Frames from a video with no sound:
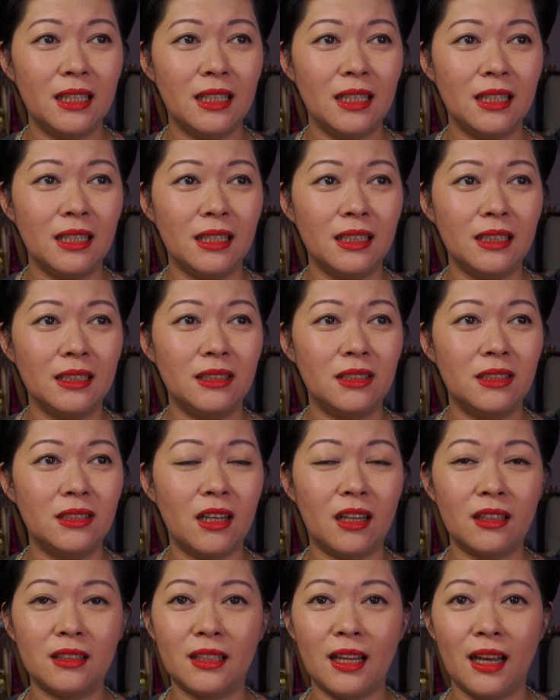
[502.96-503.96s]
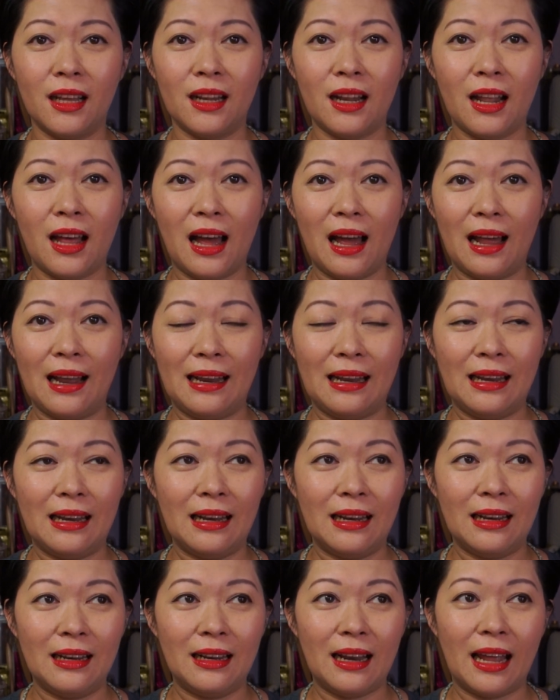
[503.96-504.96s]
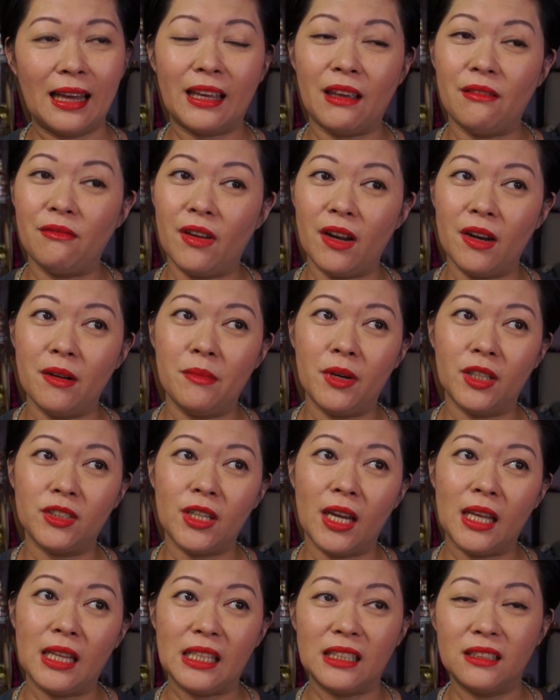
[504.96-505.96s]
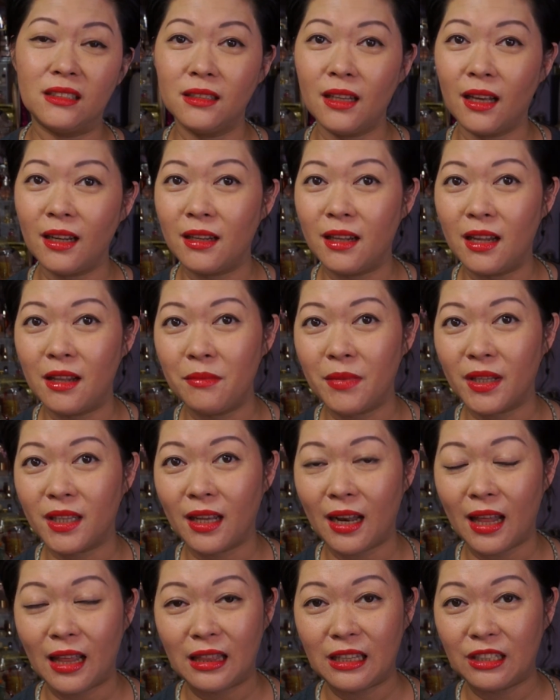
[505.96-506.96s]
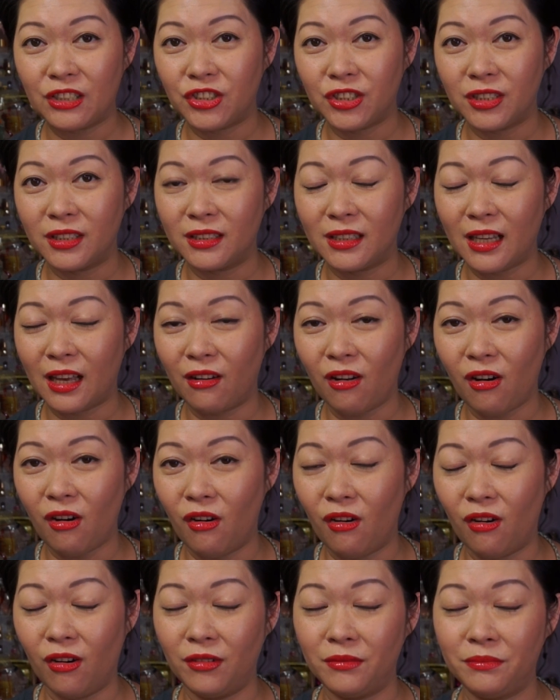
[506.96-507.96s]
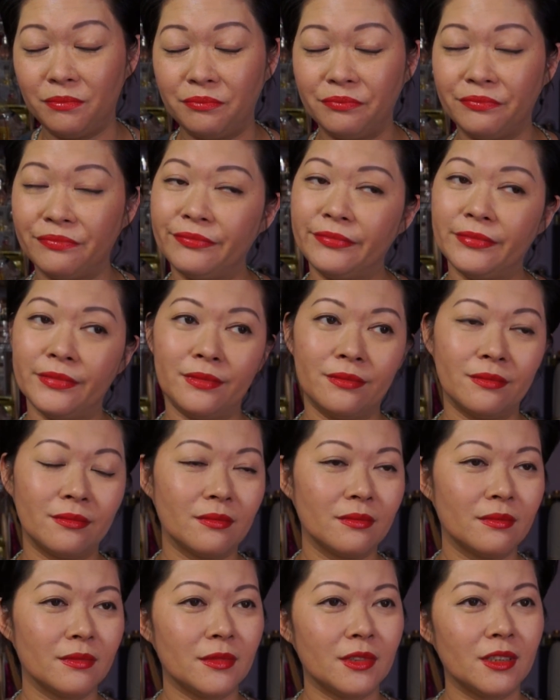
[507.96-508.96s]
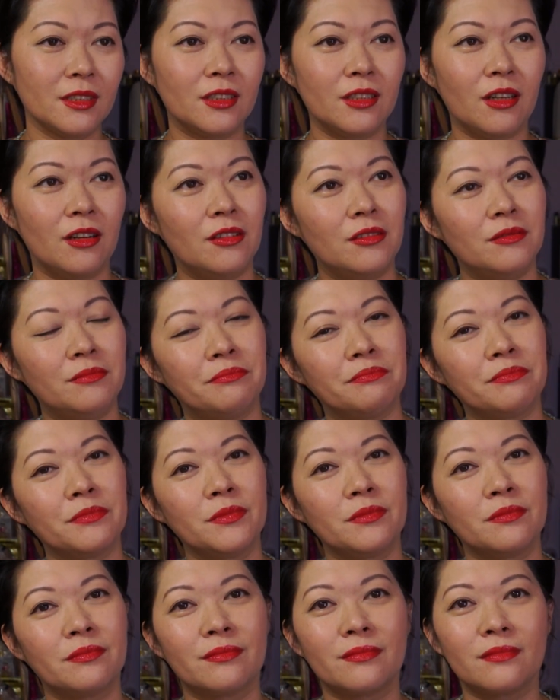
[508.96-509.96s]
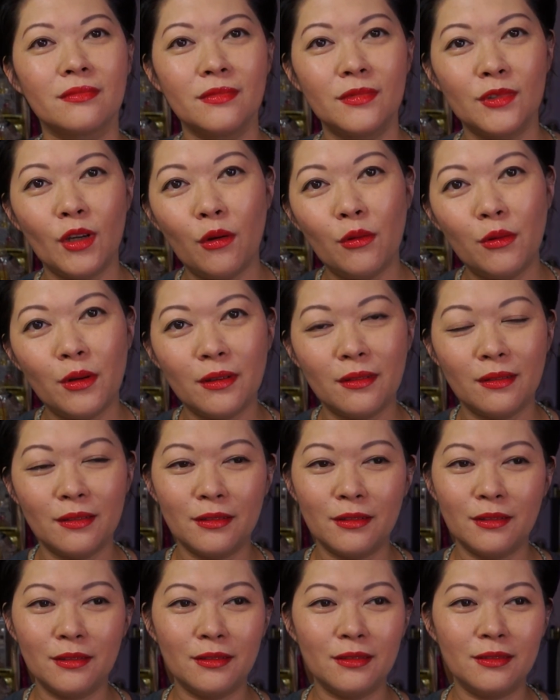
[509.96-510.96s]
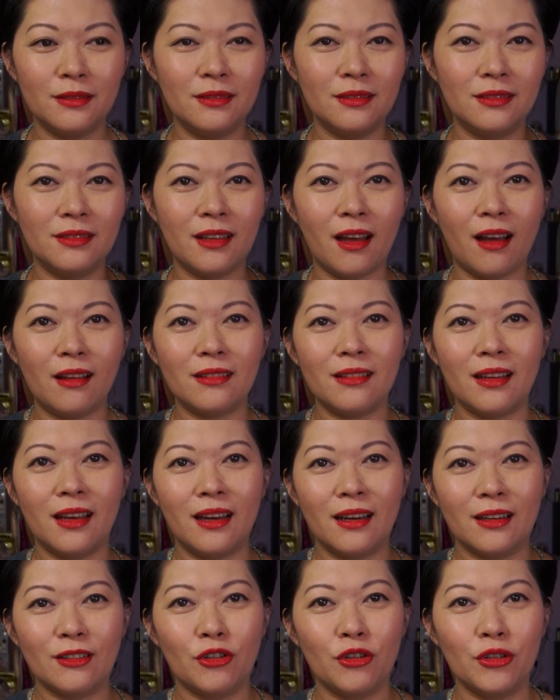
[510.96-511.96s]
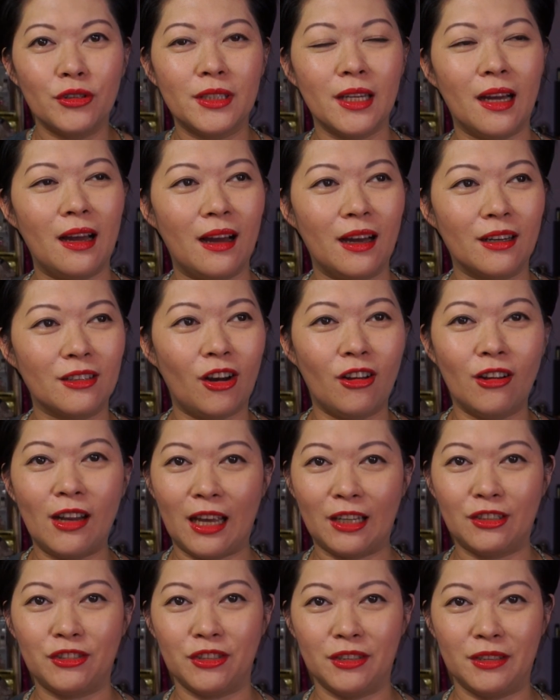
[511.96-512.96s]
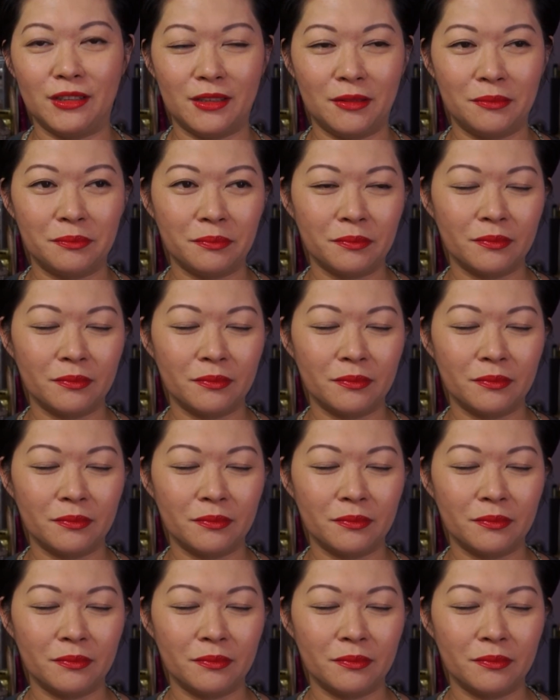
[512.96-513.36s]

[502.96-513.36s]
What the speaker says: it's not that I like it very much, and it's not the limited editions at all. So no, not a good collections.